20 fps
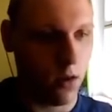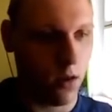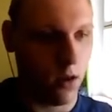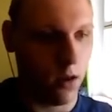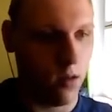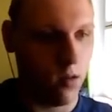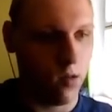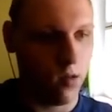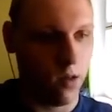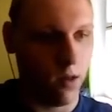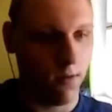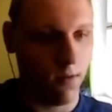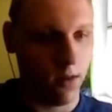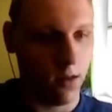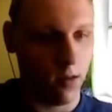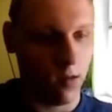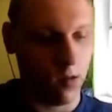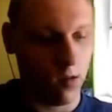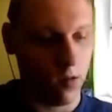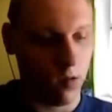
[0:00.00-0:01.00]
Save
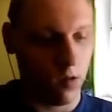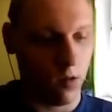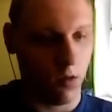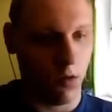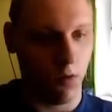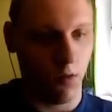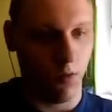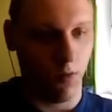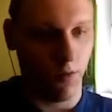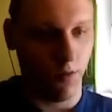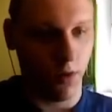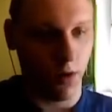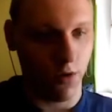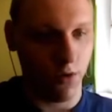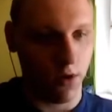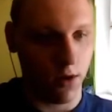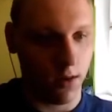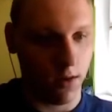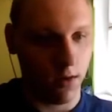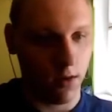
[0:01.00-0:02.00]
this,
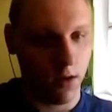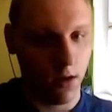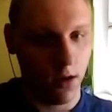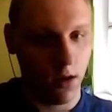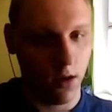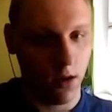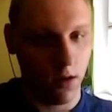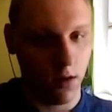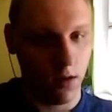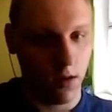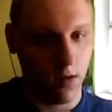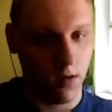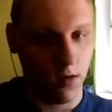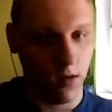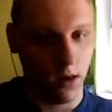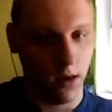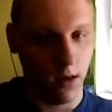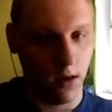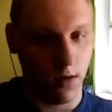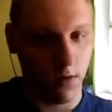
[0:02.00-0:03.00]
refresh it,
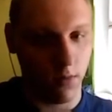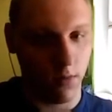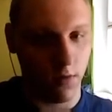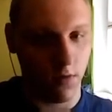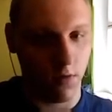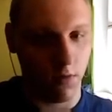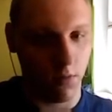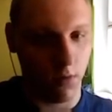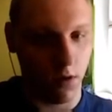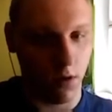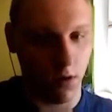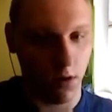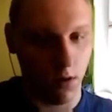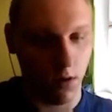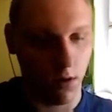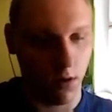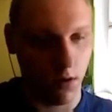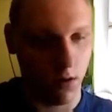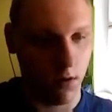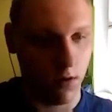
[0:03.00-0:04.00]
see it's much smaller.
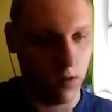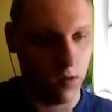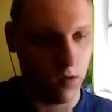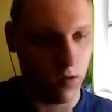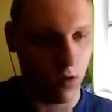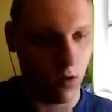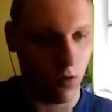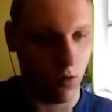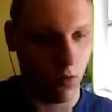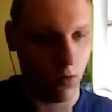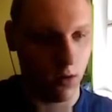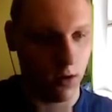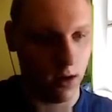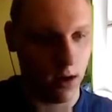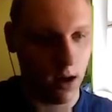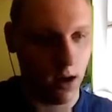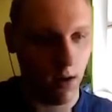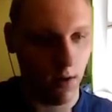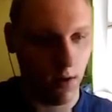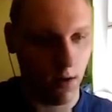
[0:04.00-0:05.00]
So the
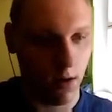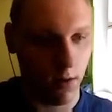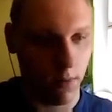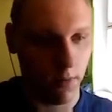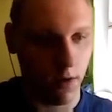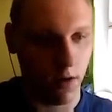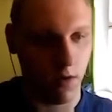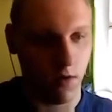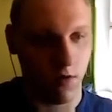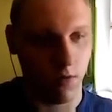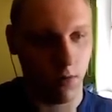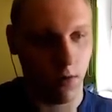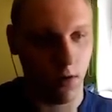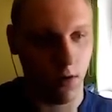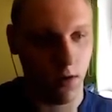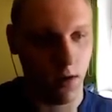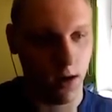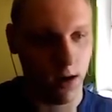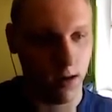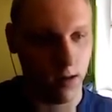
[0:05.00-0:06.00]
higher the number, the
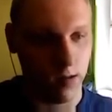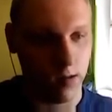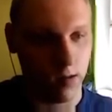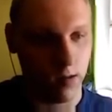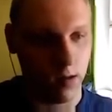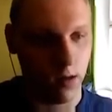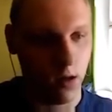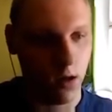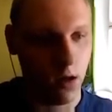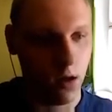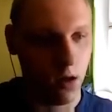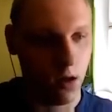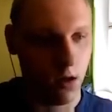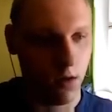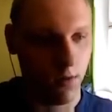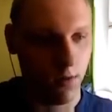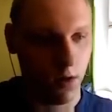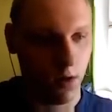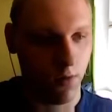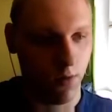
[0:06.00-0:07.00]
smaller it is.
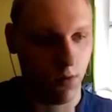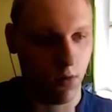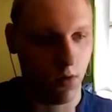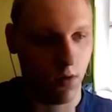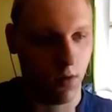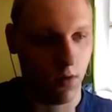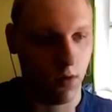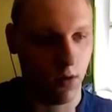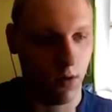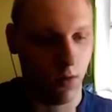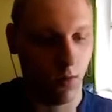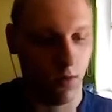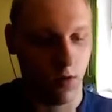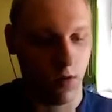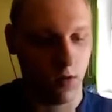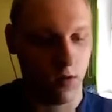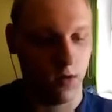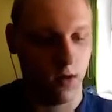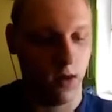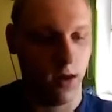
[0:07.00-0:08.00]
Now we're going to use
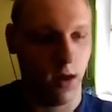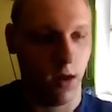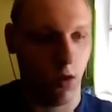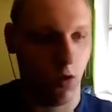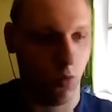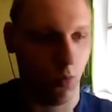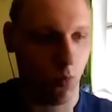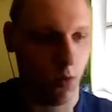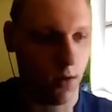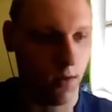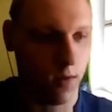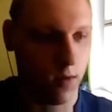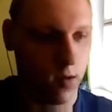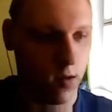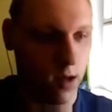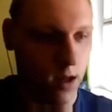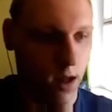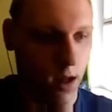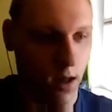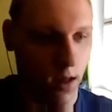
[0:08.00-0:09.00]
just the H1
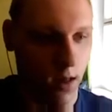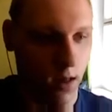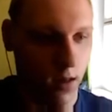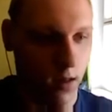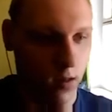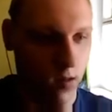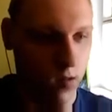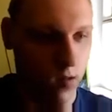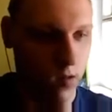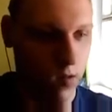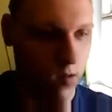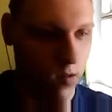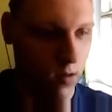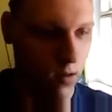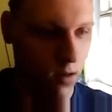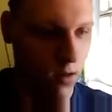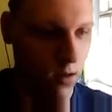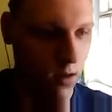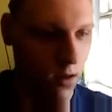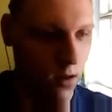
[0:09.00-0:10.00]
tag because
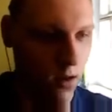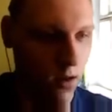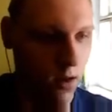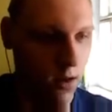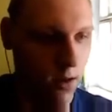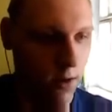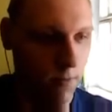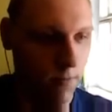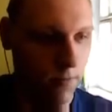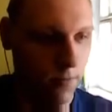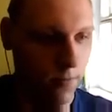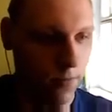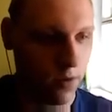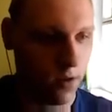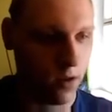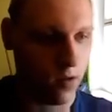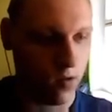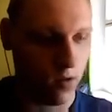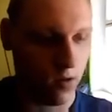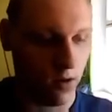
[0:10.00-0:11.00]

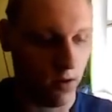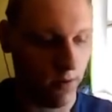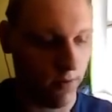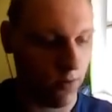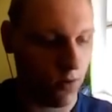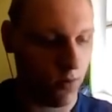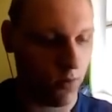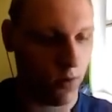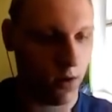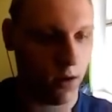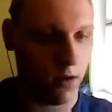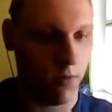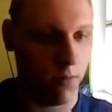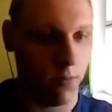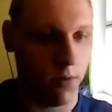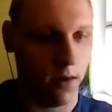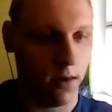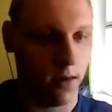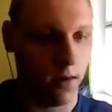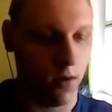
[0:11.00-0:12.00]
that's the default one that's
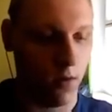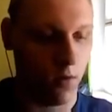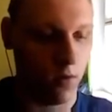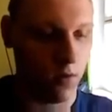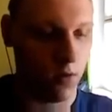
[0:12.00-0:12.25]
being used in